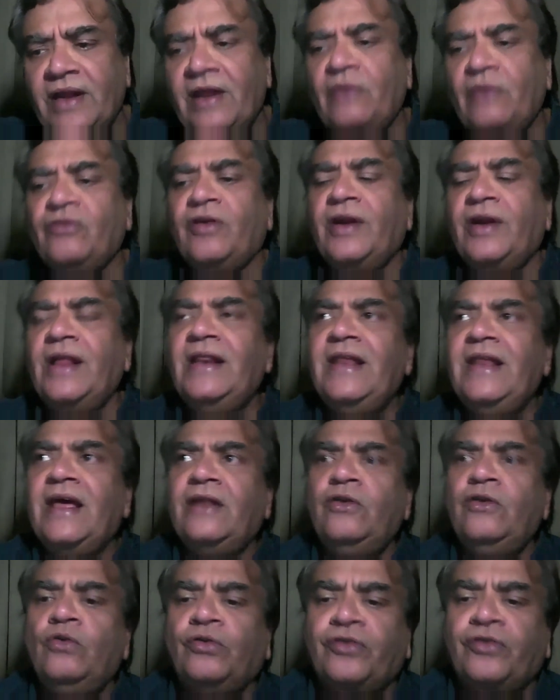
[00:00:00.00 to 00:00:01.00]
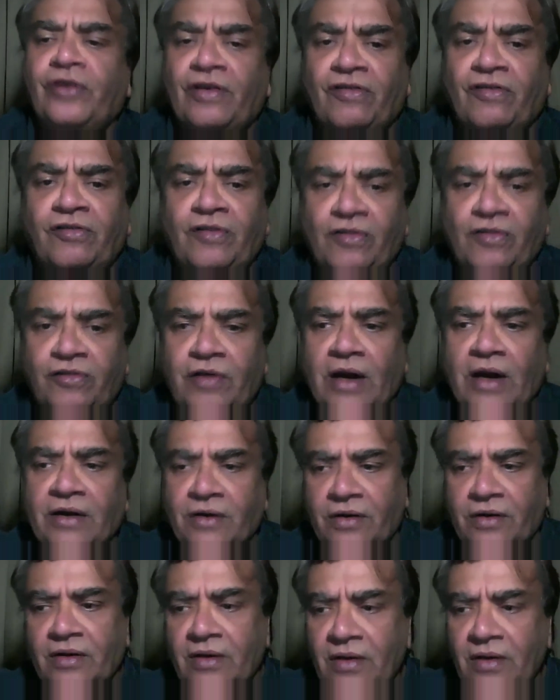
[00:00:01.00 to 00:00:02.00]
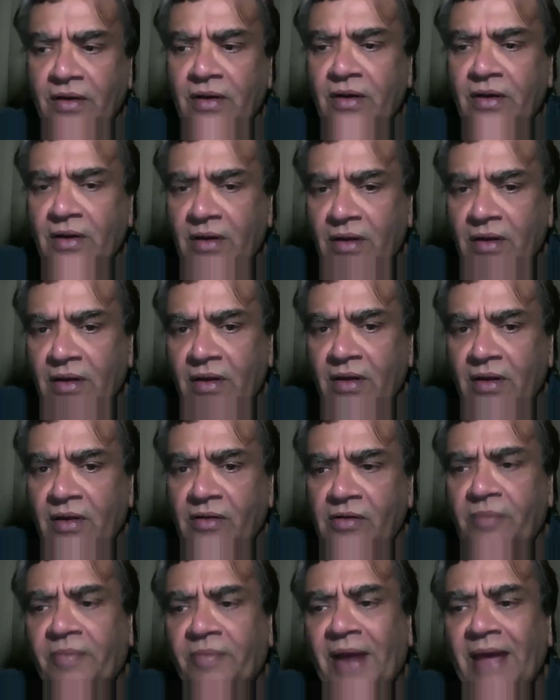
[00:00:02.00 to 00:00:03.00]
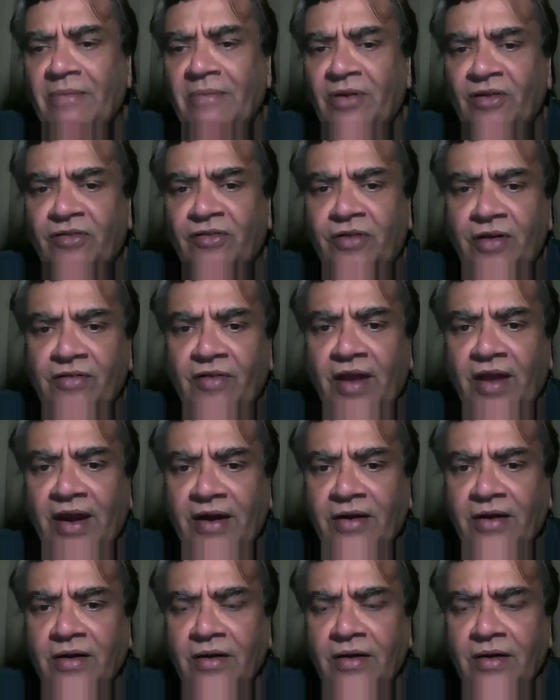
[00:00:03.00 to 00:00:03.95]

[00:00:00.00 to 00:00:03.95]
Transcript: Now, suddenly a new trust is started. The Prime Minister is the head.